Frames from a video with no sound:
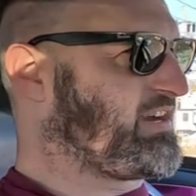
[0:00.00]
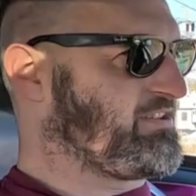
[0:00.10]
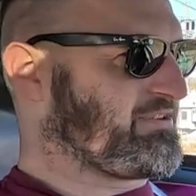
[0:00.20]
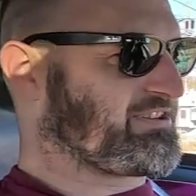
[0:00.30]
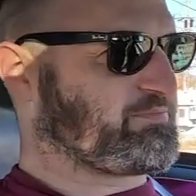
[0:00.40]
don't
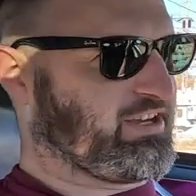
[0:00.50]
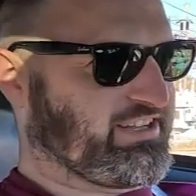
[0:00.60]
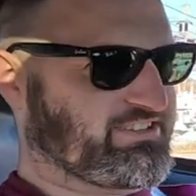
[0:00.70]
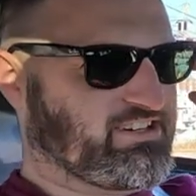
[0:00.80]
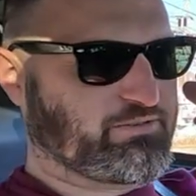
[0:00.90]
know what his
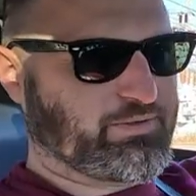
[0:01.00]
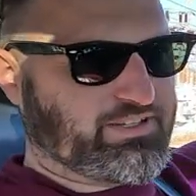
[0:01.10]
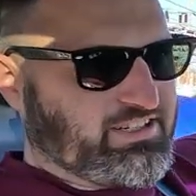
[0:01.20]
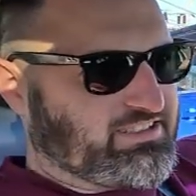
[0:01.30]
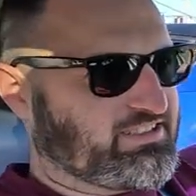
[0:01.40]
plans are for the
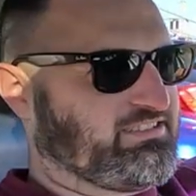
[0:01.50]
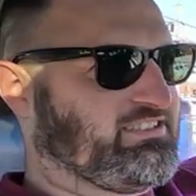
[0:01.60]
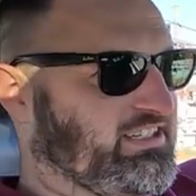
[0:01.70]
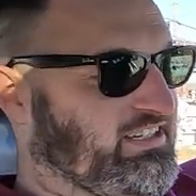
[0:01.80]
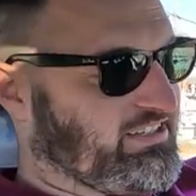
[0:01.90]
car.
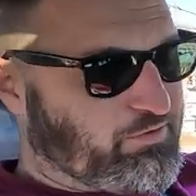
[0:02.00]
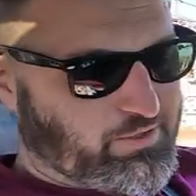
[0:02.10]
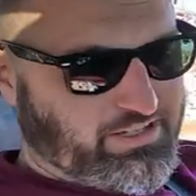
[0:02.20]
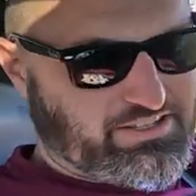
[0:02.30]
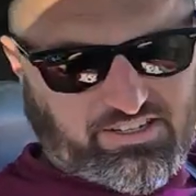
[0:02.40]
It
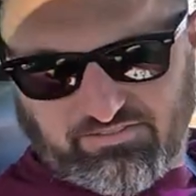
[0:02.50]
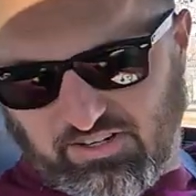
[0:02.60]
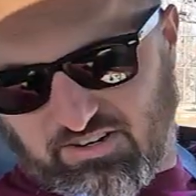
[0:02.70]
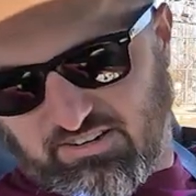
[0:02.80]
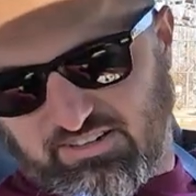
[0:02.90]
definitely needs a
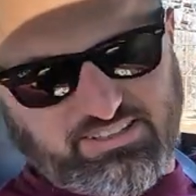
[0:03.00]
converter.